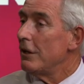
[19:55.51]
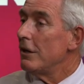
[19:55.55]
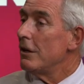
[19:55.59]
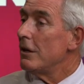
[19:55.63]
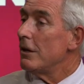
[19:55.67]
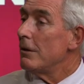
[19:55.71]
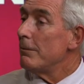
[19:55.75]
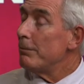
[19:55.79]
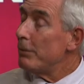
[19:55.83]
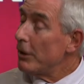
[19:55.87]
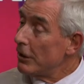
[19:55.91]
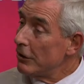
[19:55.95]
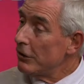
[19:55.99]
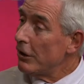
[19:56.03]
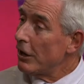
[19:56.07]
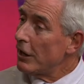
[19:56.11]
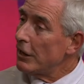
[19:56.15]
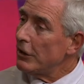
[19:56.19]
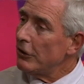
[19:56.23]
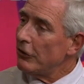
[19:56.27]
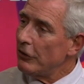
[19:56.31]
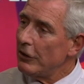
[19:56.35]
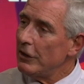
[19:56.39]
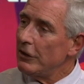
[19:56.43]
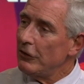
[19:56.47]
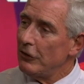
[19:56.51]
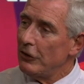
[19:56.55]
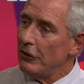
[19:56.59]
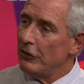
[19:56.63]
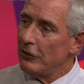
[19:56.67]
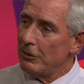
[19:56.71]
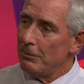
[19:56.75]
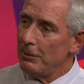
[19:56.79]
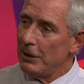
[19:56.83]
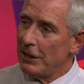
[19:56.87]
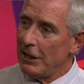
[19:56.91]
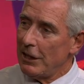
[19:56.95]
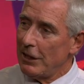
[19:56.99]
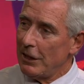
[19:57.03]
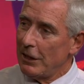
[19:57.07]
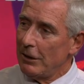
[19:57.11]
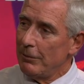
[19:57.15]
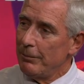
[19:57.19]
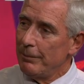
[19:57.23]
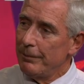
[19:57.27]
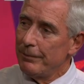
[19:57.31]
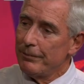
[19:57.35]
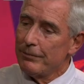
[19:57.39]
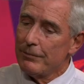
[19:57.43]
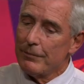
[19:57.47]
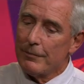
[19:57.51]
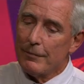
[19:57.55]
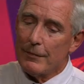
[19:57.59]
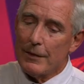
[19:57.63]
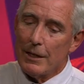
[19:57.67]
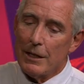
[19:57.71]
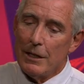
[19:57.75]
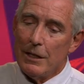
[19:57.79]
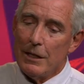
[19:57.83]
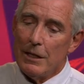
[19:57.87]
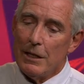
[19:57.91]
Mm-hmm. But 9 seats is the beginning. Mm-hmm.